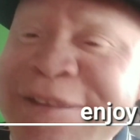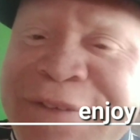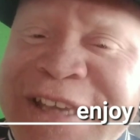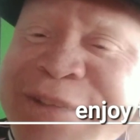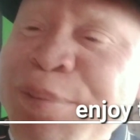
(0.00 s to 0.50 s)

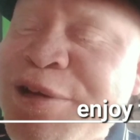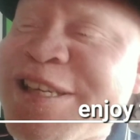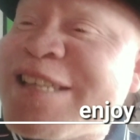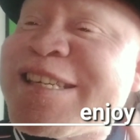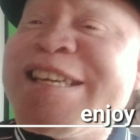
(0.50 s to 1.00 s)
This
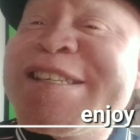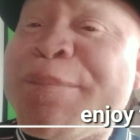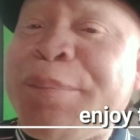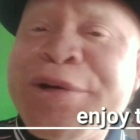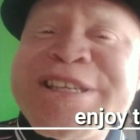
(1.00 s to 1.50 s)
process is
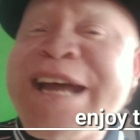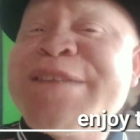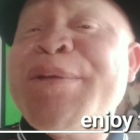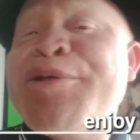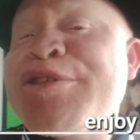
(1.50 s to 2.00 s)

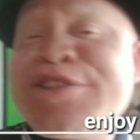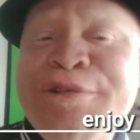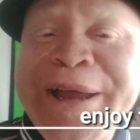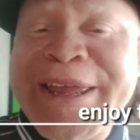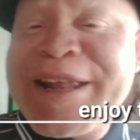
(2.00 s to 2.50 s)
important because
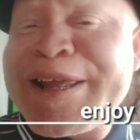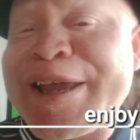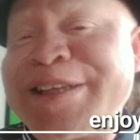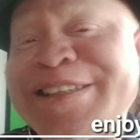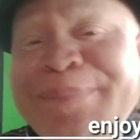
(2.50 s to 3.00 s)
you are getting
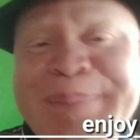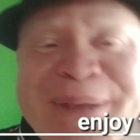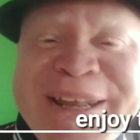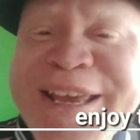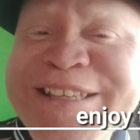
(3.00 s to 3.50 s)

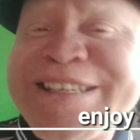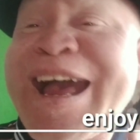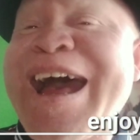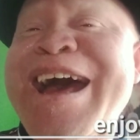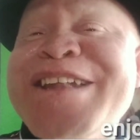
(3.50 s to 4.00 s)
experience
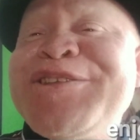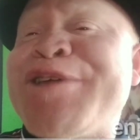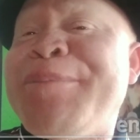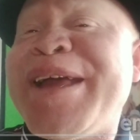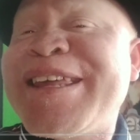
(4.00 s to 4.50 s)
and
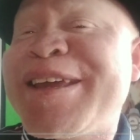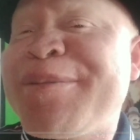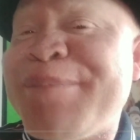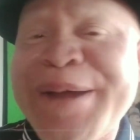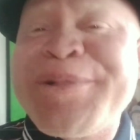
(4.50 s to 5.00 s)
you are
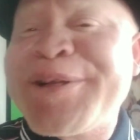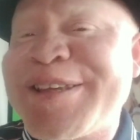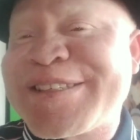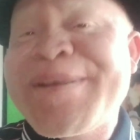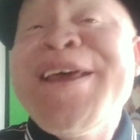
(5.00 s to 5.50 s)
making
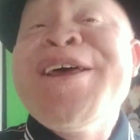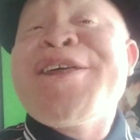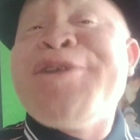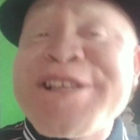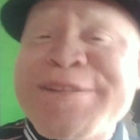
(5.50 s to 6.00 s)
memories.
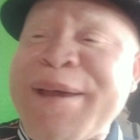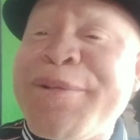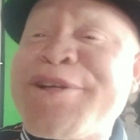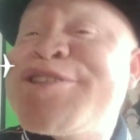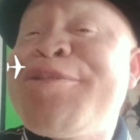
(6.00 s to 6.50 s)
Those
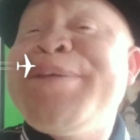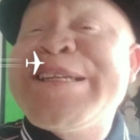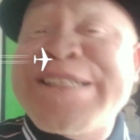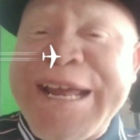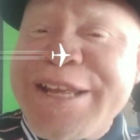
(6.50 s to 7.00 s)
memories you'll
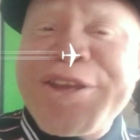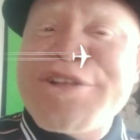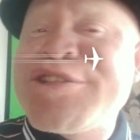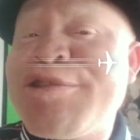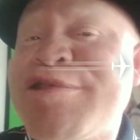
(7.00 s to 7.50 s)
be telling
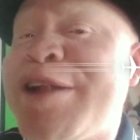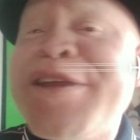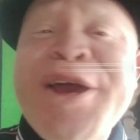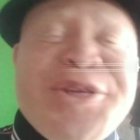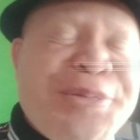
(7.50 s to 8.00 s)
your
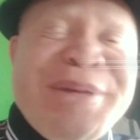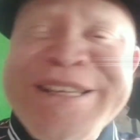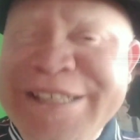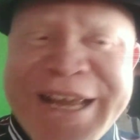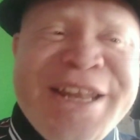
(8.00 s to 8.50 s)
children, you'll
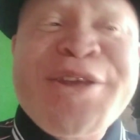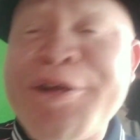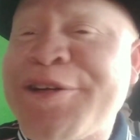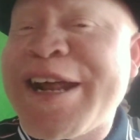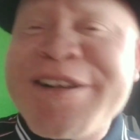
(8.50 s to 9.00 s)
be telling
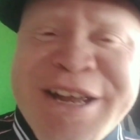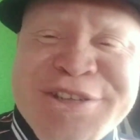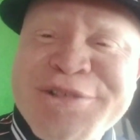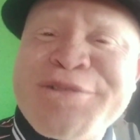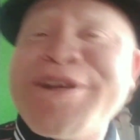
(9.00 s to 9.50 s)
your
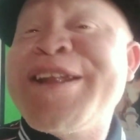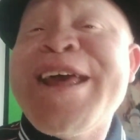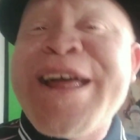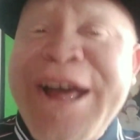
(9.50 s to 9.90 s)
grandchildren